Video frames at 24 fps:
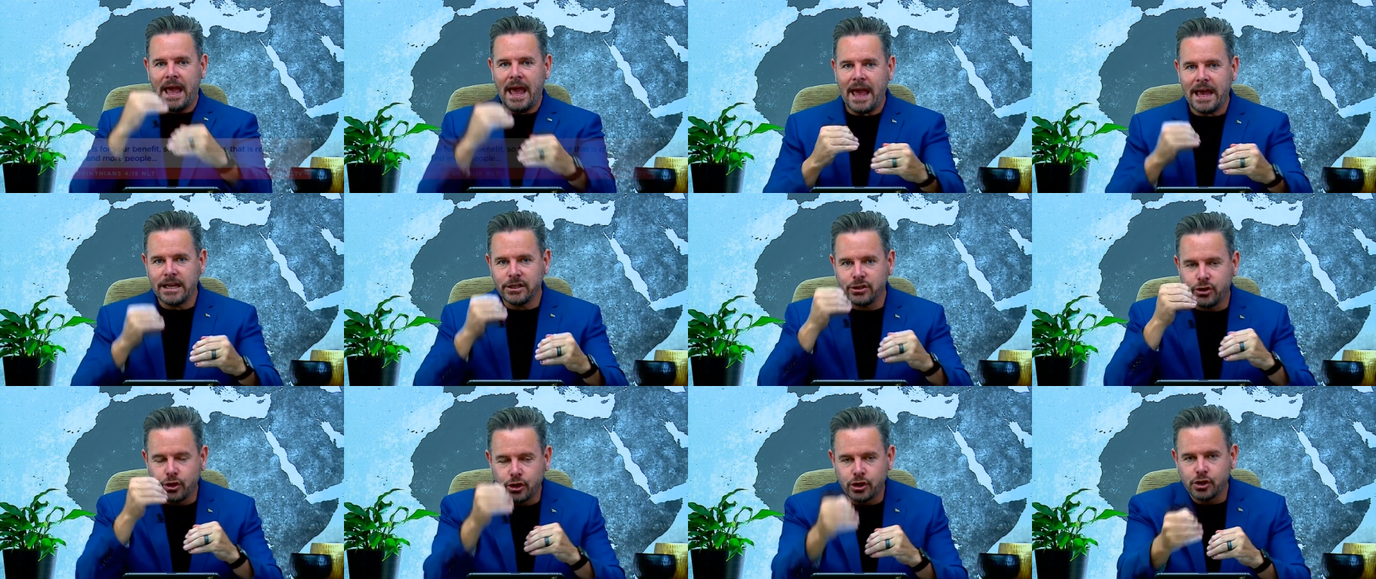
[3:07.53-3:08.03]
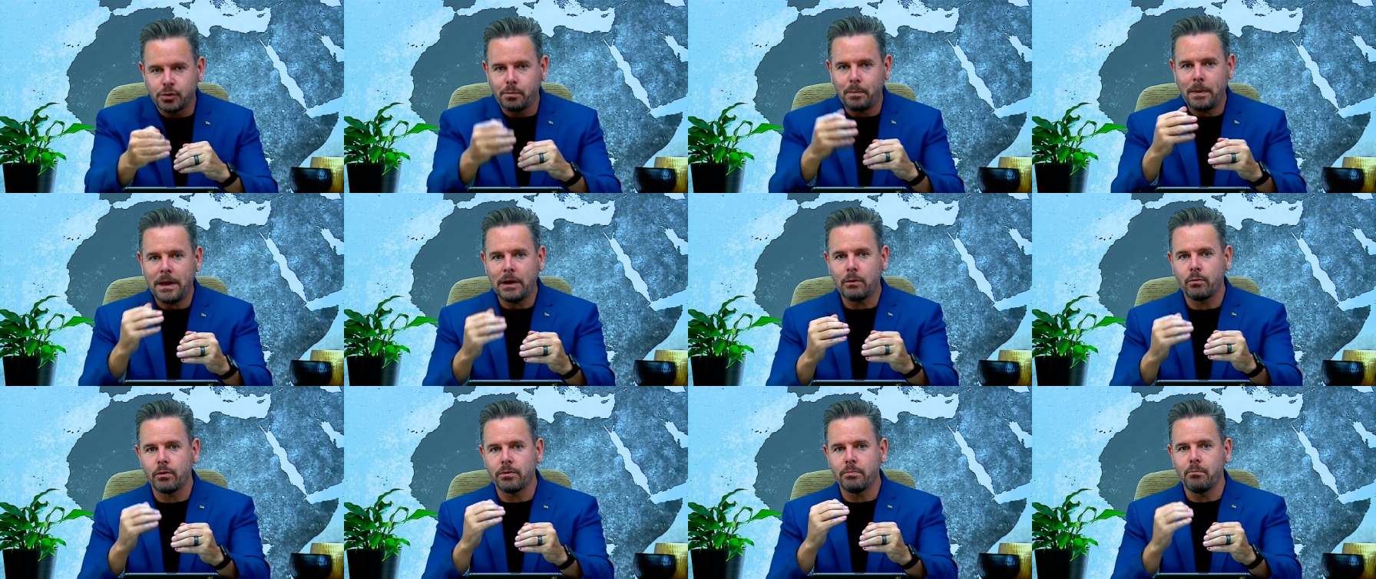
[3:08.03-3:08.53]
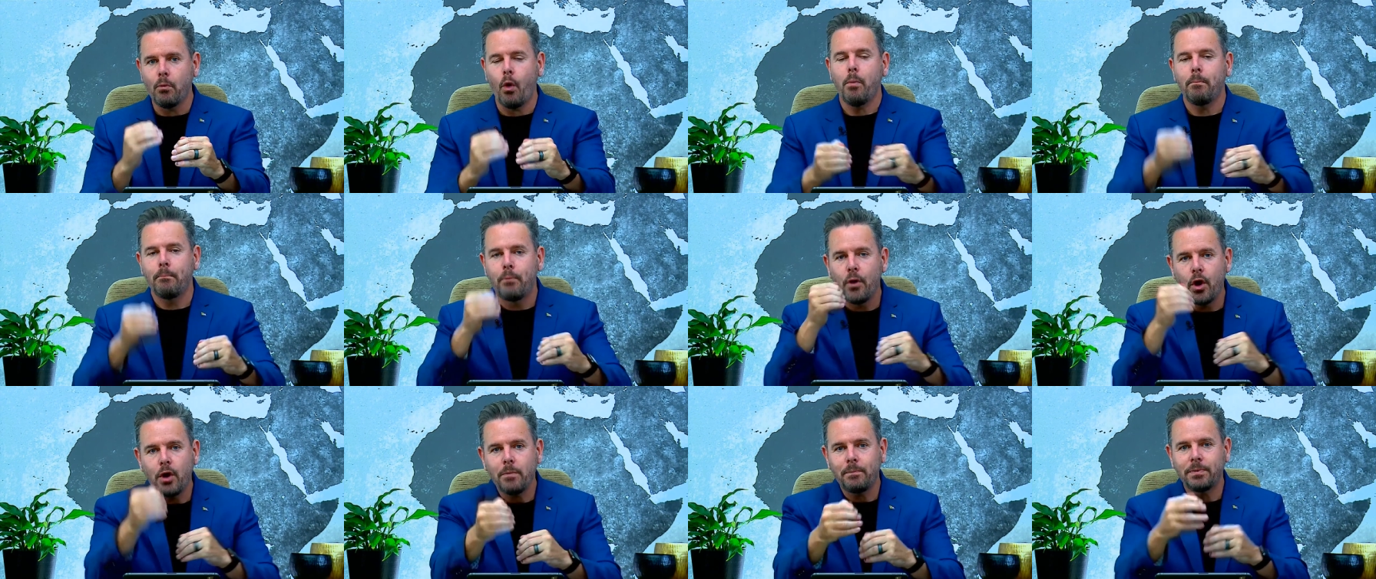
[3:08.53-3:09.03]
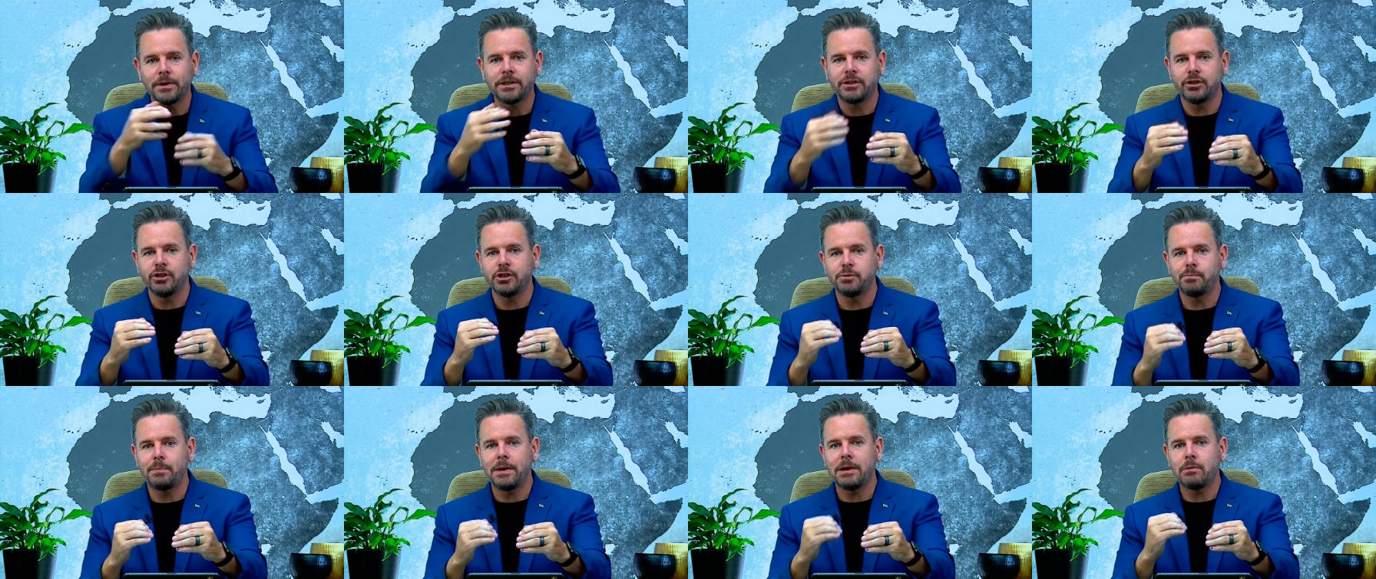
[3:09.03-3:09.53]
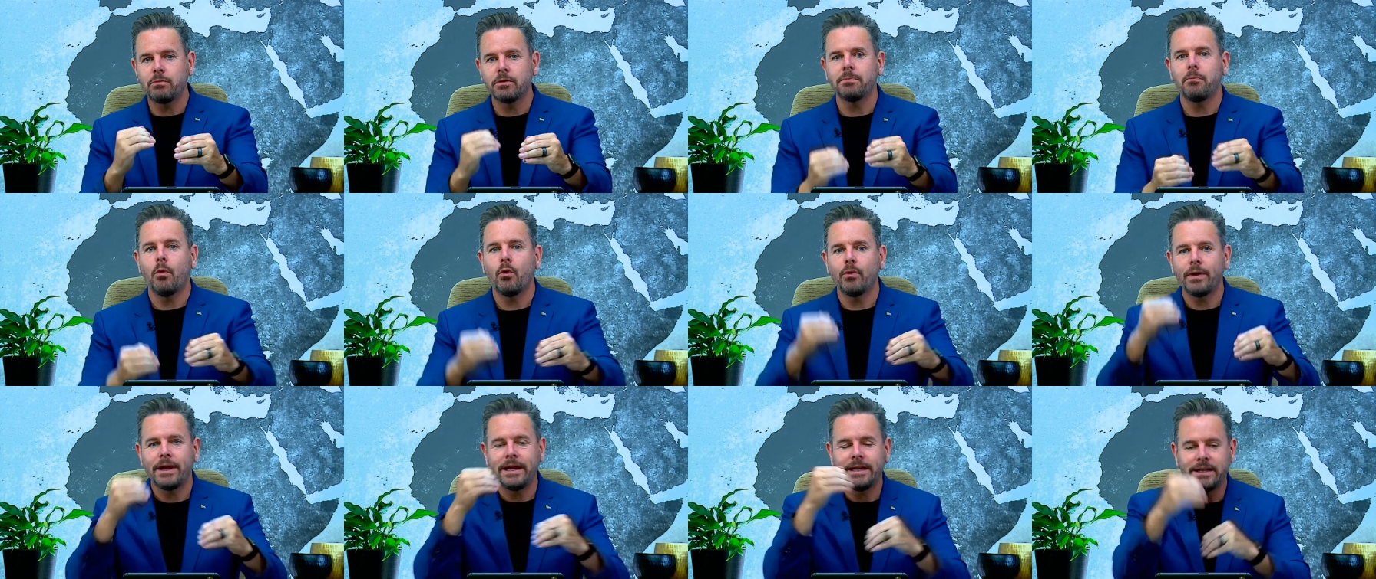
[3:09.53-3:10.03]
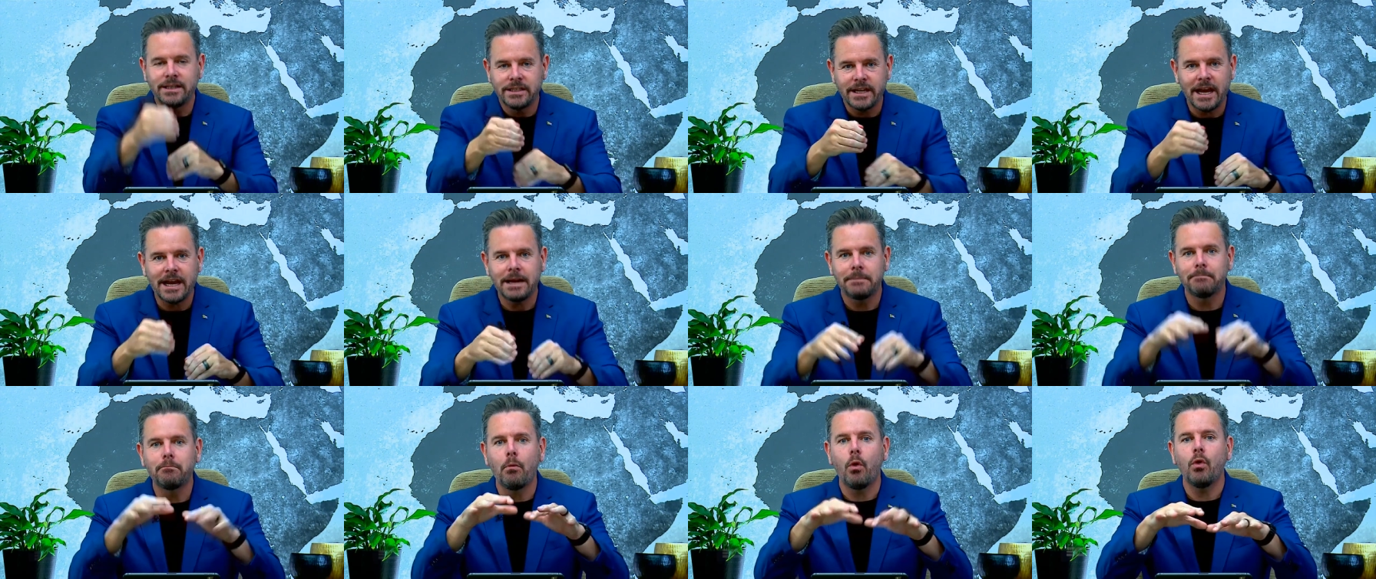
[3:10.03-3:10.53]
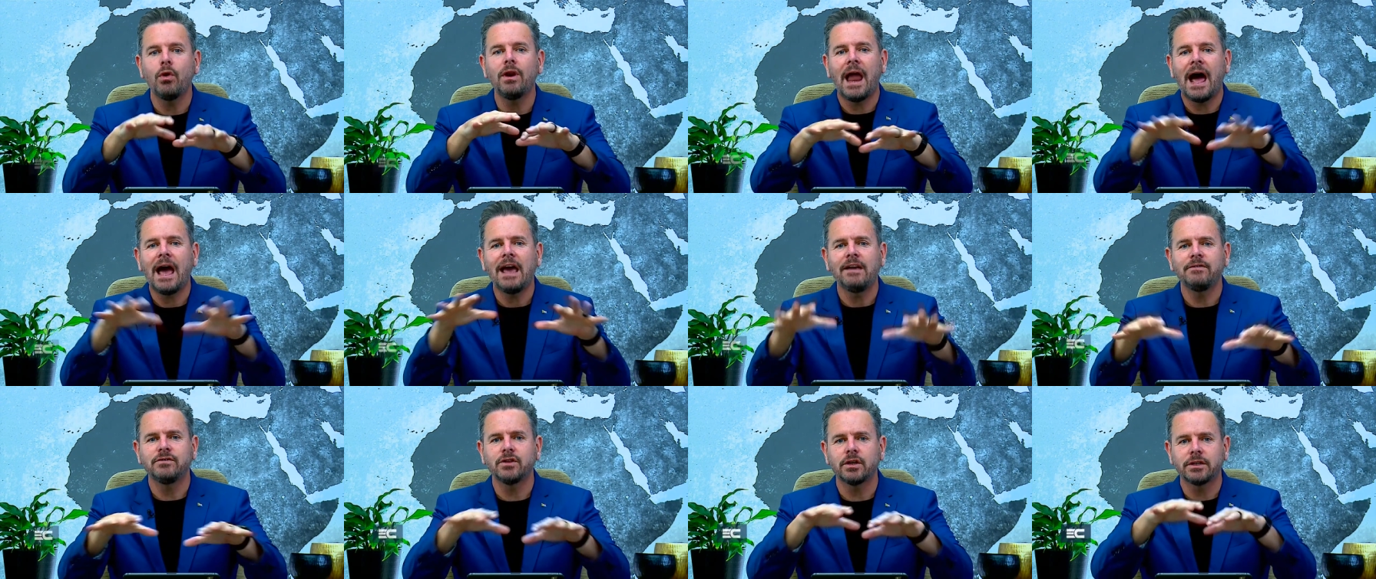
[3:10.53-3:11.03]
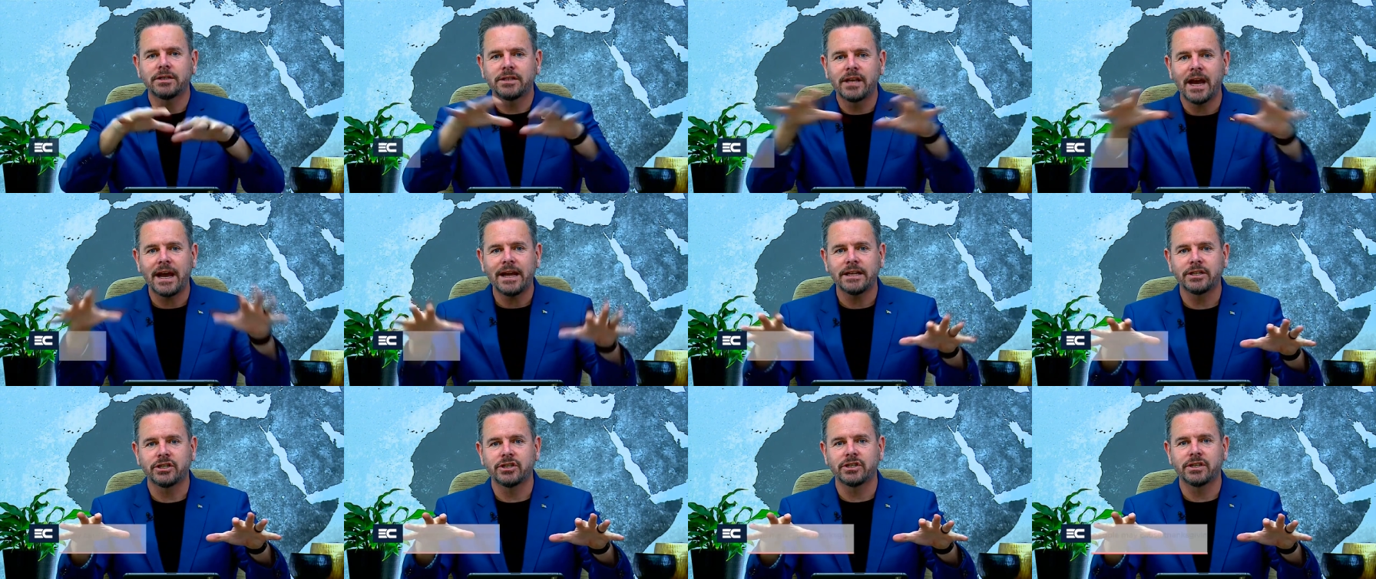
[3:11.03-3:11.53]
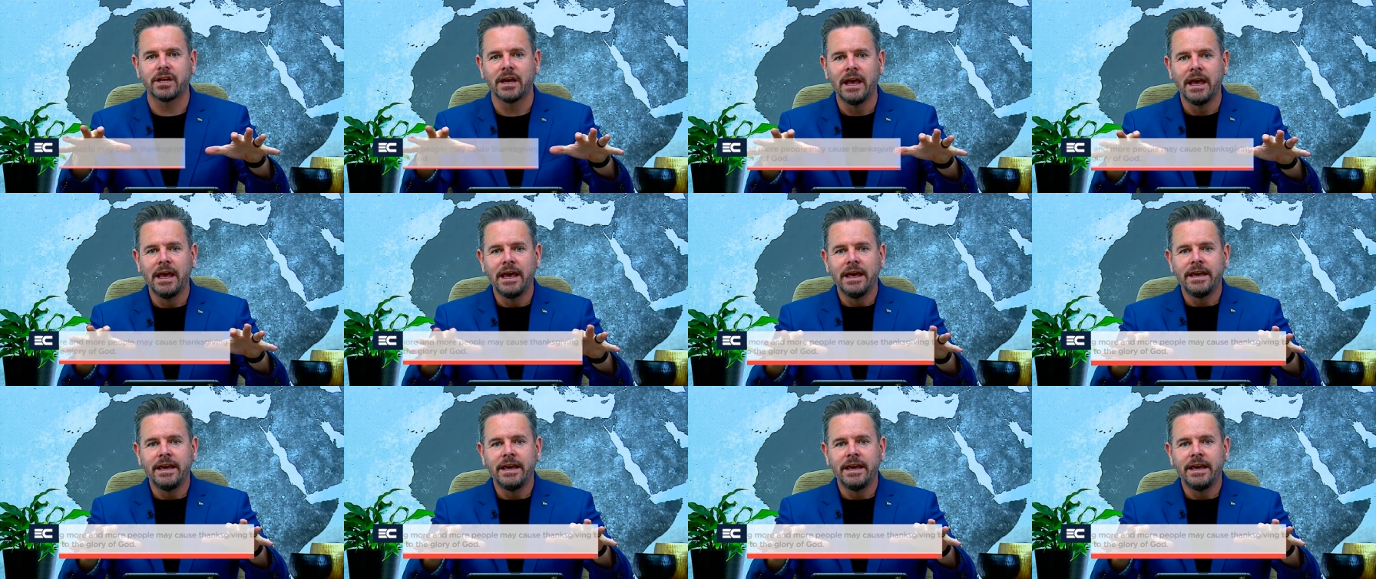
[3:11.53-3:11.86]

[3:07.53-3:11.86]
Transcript: as you speak with more purpose, you speak with more intent, more lives are touched.